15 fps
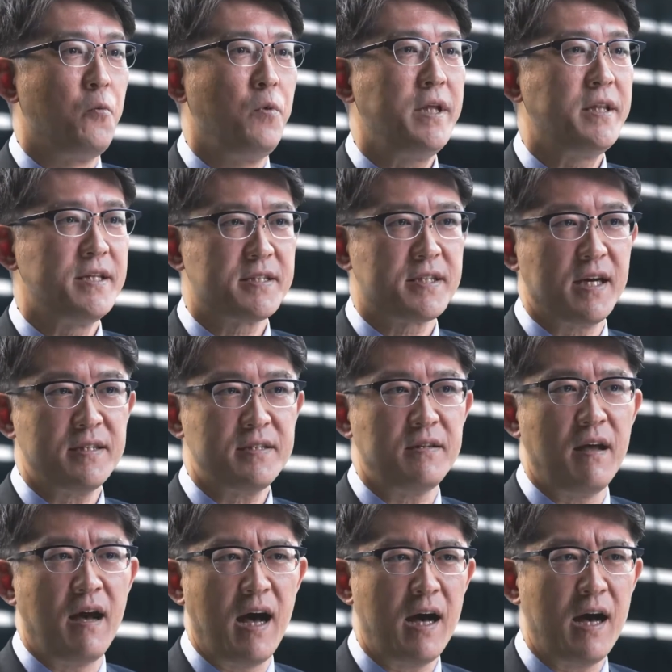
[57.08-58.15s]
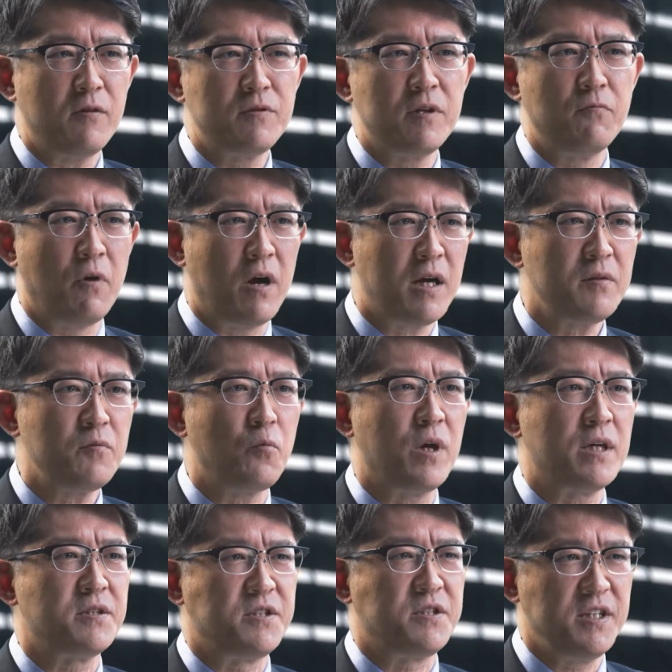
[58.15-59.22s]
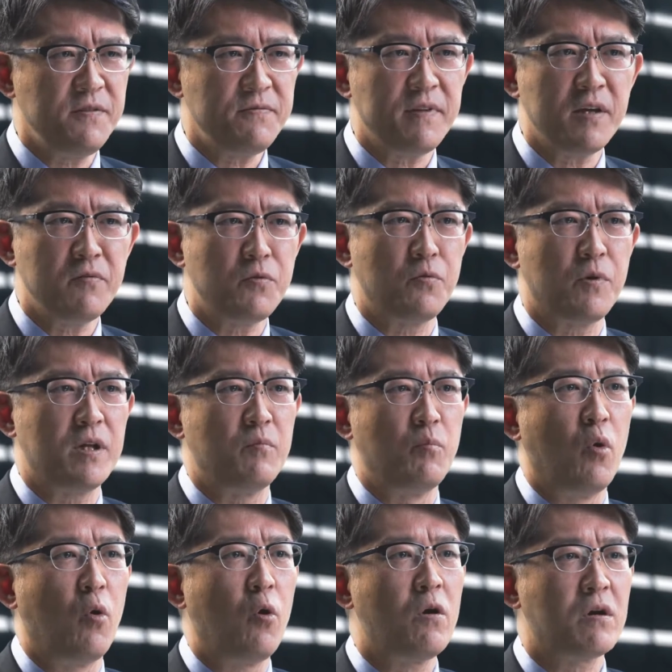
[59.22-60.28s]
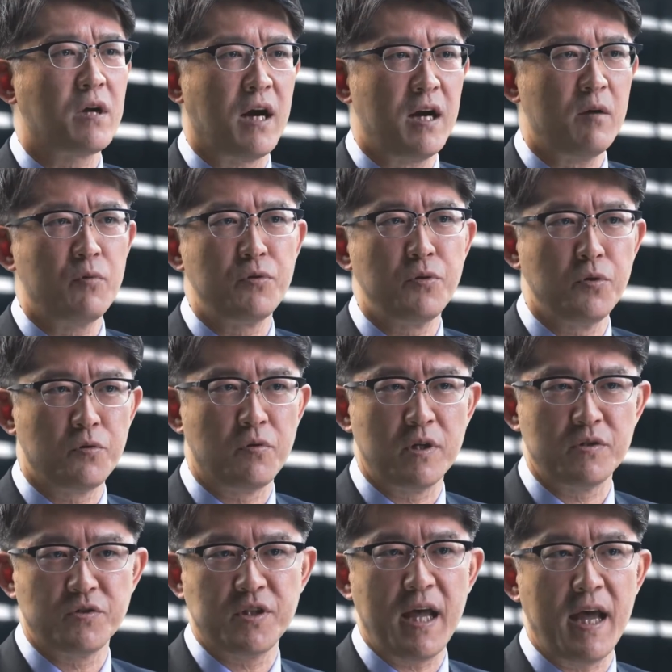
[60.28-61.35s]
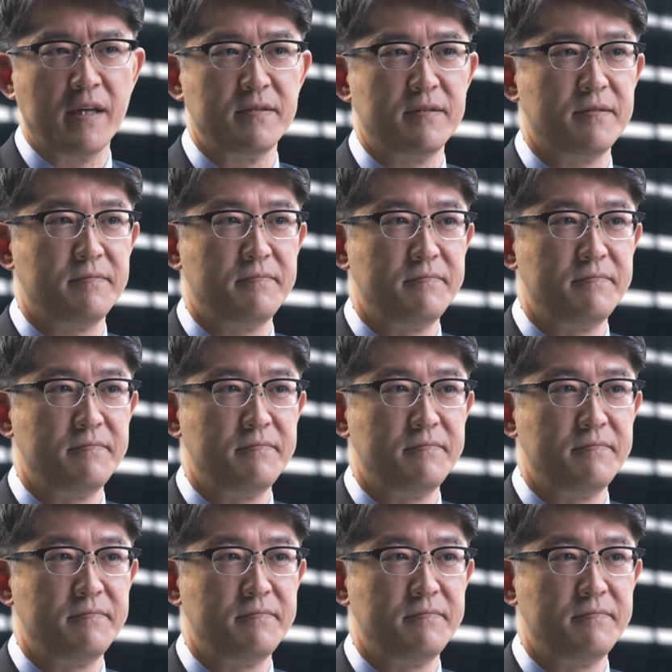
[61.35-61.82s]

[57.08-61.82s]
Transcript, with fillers: We discussed how the world was shifting toward more carbon neutral stance.